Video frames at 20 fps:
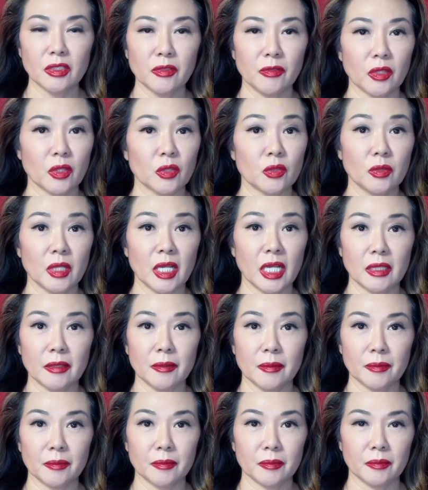phone rang.
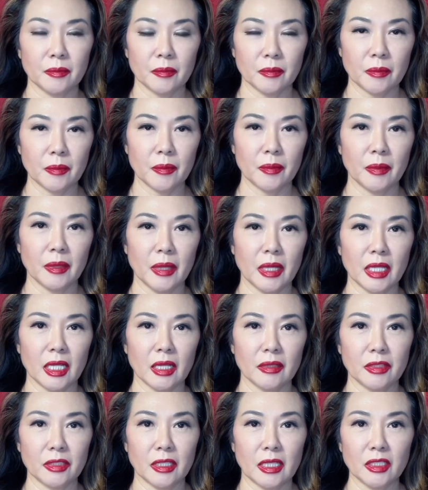He
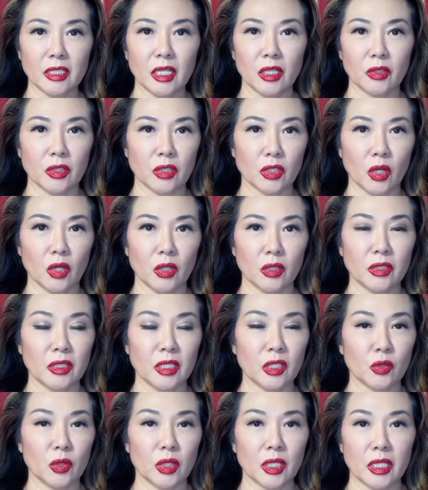left $600
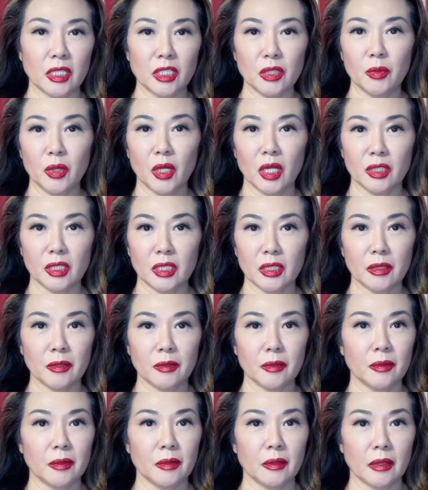and quickly departed.
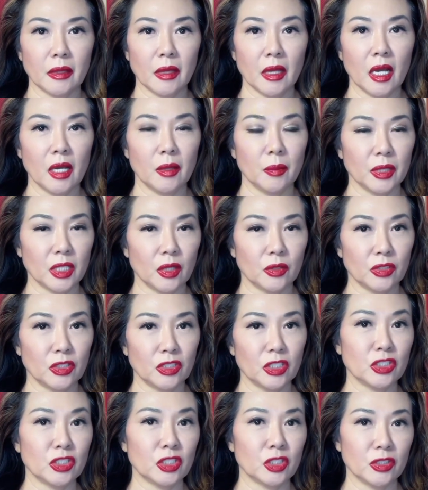Unbeknownst to
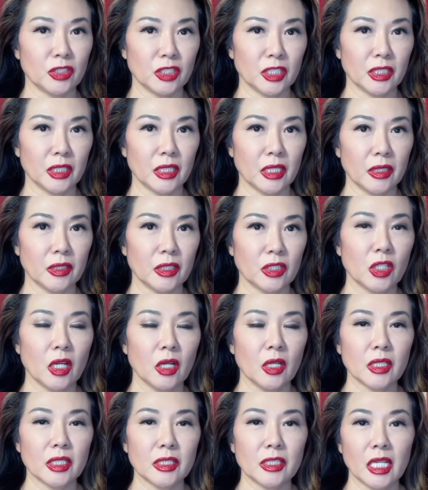Suzy, the
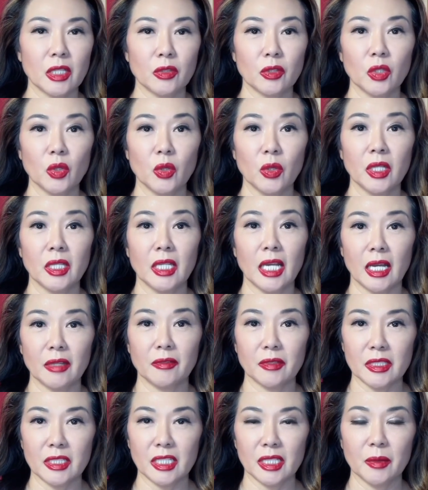journalist had recorded
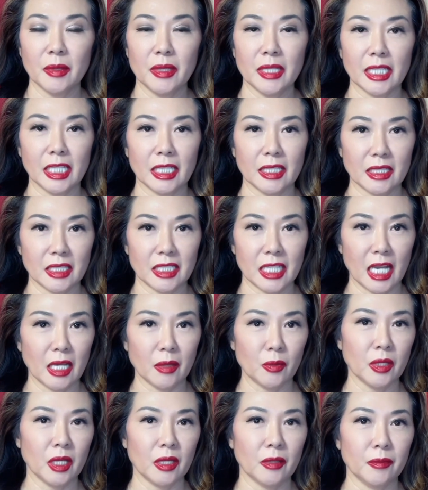everything with a hidden
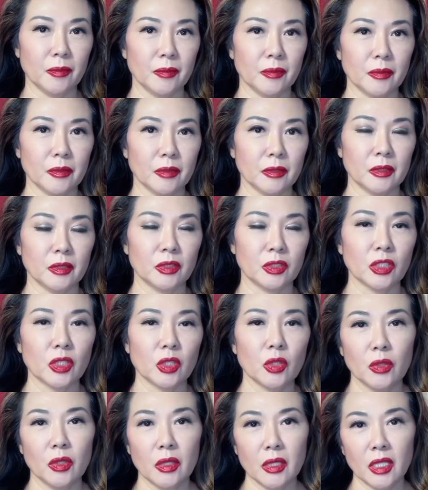camera.
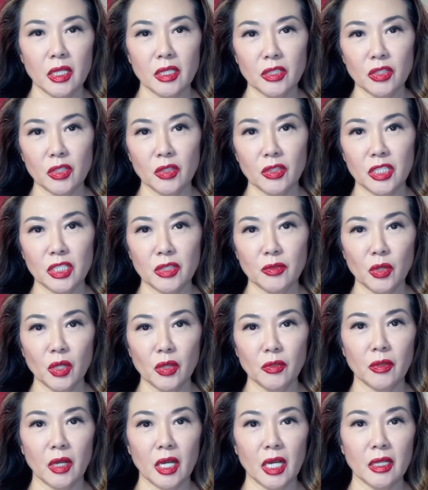Soon, Suzy's
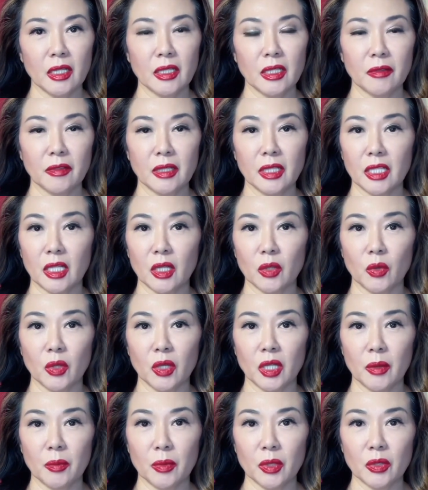profile and the video were
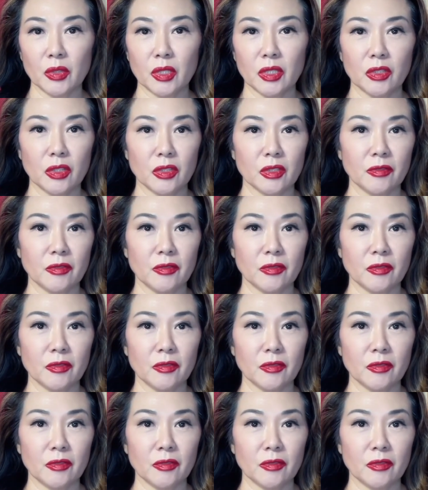uploaded to the